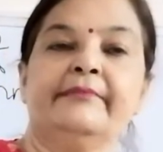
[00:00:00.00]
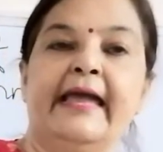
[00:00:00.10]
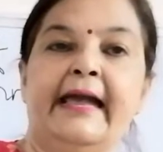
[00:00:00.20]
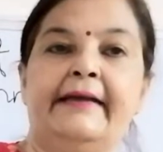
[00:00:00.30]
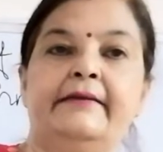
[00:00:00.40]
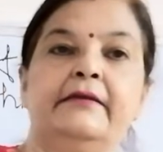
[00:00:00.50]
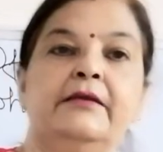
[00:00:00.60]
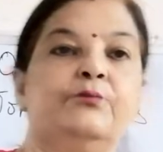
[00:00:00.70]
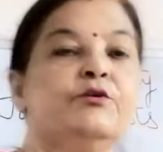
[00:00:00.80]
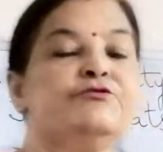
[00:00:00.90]
and
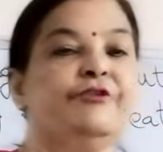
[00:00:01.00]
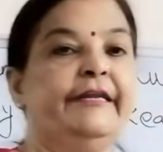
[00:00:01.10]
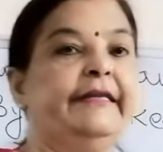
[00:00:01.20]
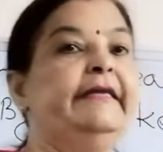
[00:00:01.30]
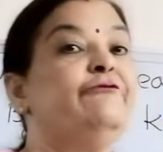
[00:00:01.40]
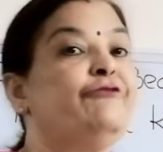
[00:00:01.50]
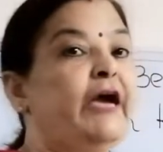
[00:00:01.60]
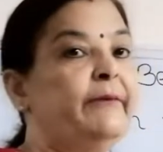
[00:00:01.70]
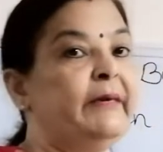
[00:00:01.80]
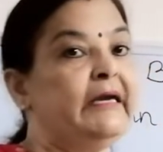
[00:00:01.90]
it was written in
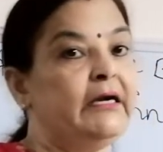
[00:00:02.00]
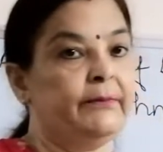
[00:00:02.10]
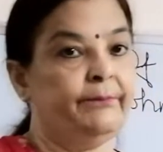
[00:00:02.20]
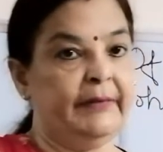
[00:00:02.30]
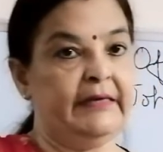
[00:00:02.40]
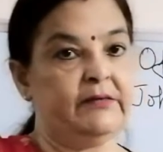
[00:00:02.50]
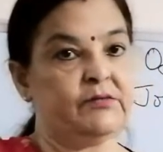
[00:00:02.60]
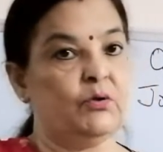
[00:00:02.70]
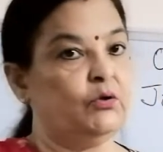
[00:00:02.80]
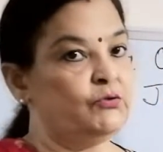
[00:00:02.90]
rhyming
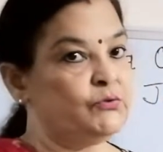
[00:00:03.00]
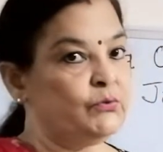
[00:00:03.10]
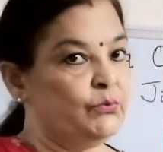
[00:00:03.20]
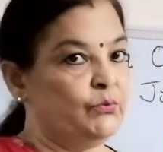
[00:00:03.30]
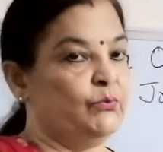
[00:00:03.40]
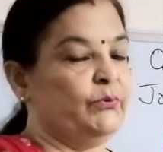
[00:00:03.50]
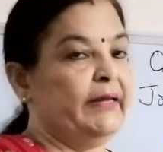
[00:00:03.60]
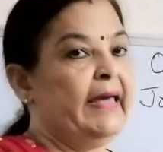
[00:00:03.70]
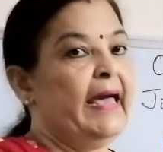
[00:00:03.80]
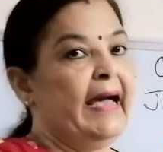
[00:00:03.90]
couplets also known
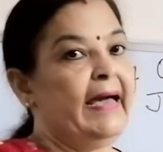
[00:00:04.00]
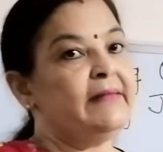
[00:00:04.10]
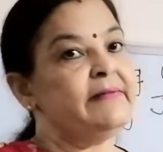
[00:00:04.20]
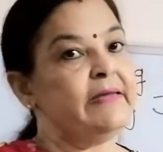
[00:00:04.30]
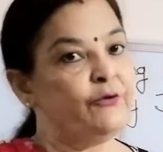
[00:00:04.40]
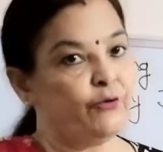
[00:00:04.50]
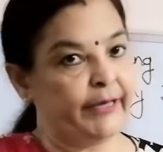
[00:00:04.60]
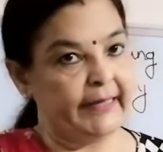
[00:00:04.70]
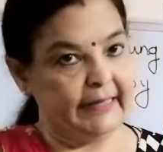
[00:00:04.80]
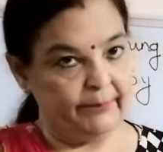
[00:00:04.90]
as
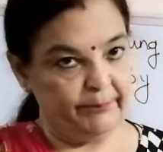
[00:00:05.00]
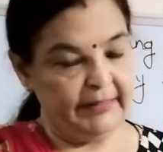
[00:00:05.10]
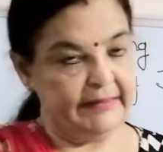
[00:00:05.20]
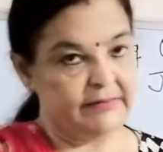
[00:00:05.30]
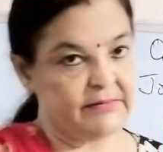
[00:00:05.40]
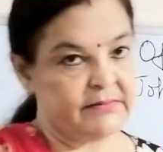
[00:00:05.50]
heroic couplets.